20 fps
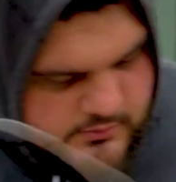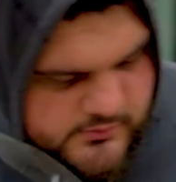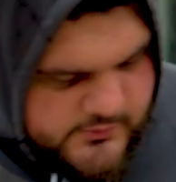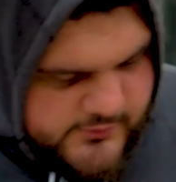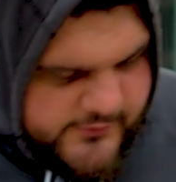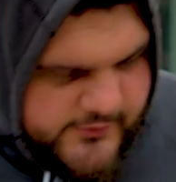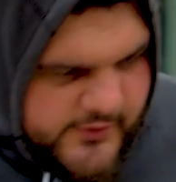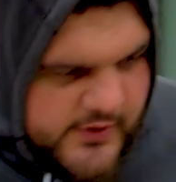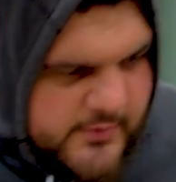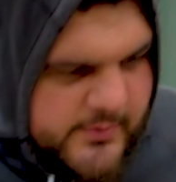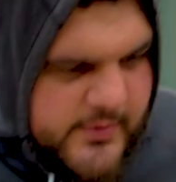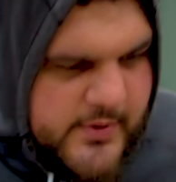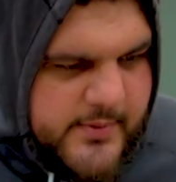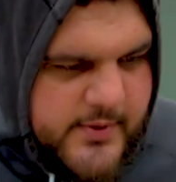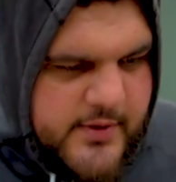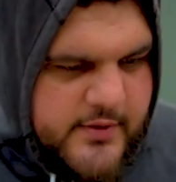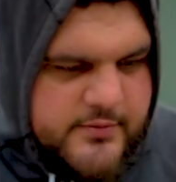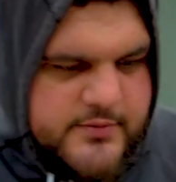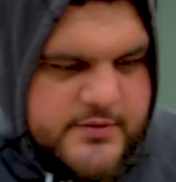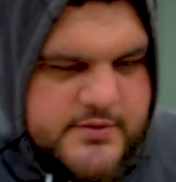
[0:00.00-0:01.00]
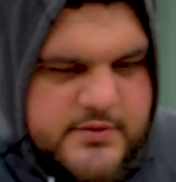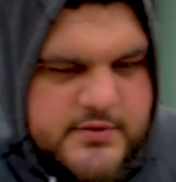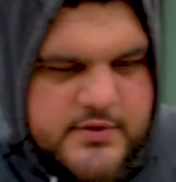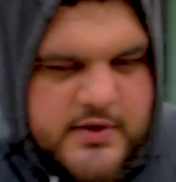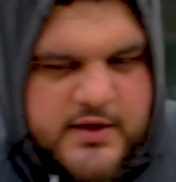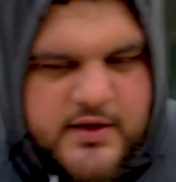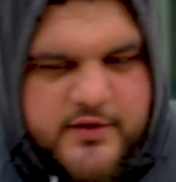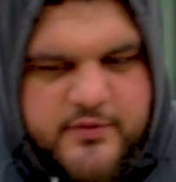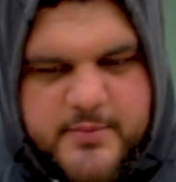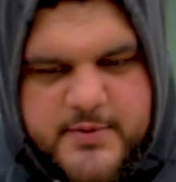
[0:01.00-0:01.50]
Fuck me, I've
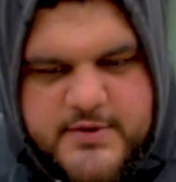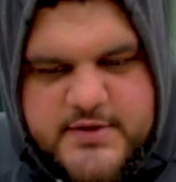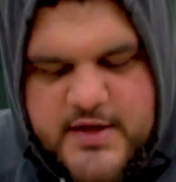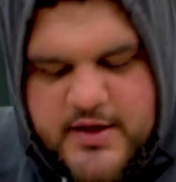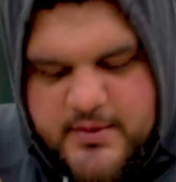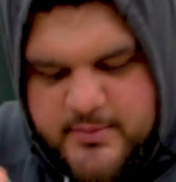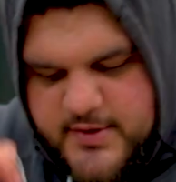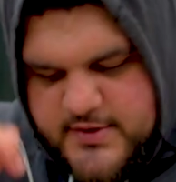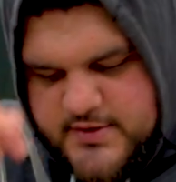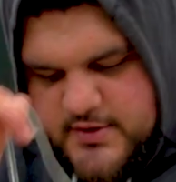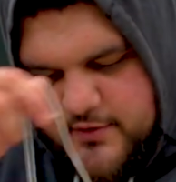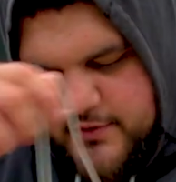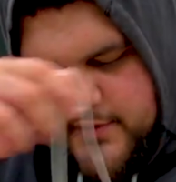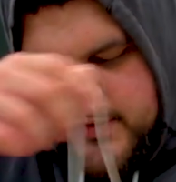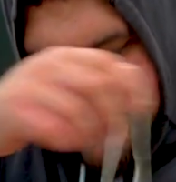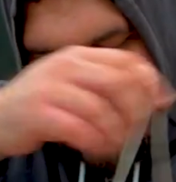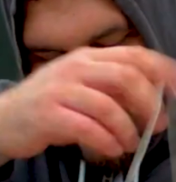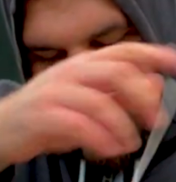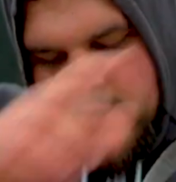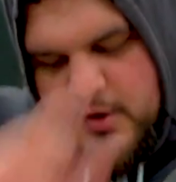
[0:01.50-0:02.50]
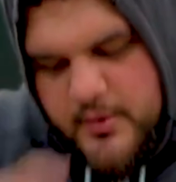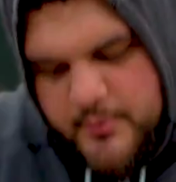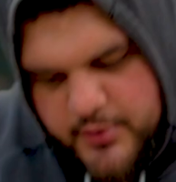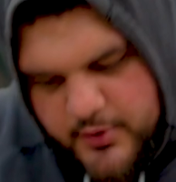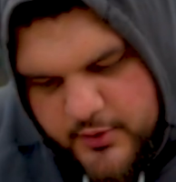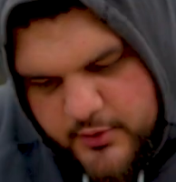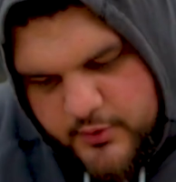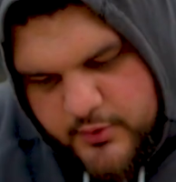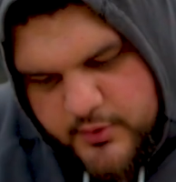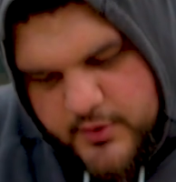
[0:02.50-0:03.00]
done nothing but tie myself up.
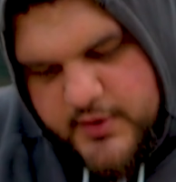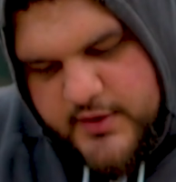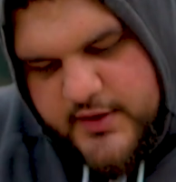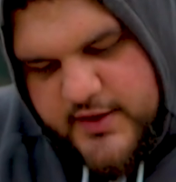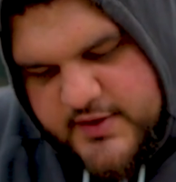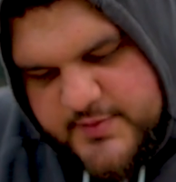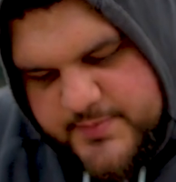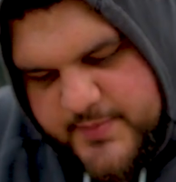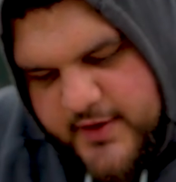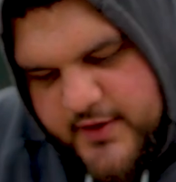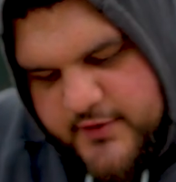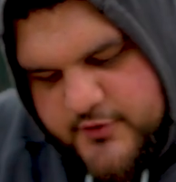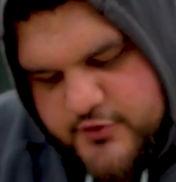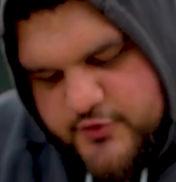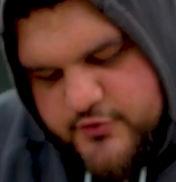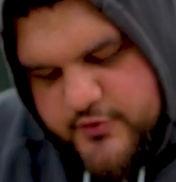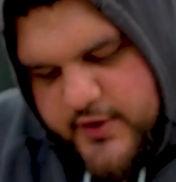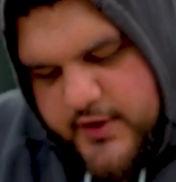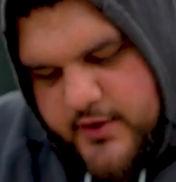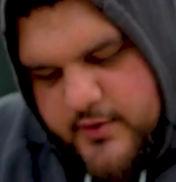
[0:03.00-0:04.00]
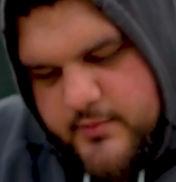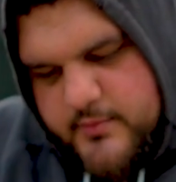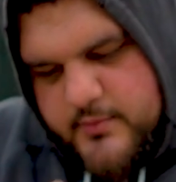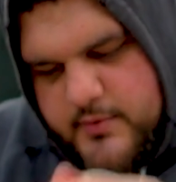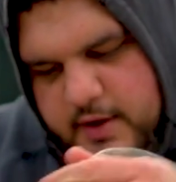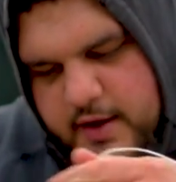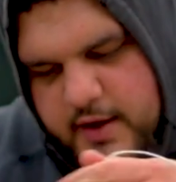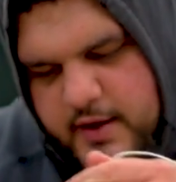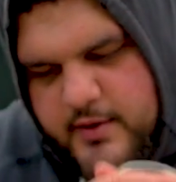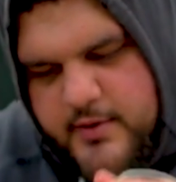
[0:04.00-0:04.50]
Pull this bit of string,
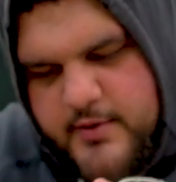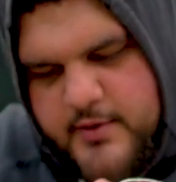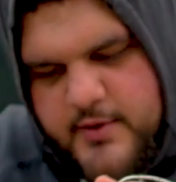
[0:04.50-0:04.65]
yeah?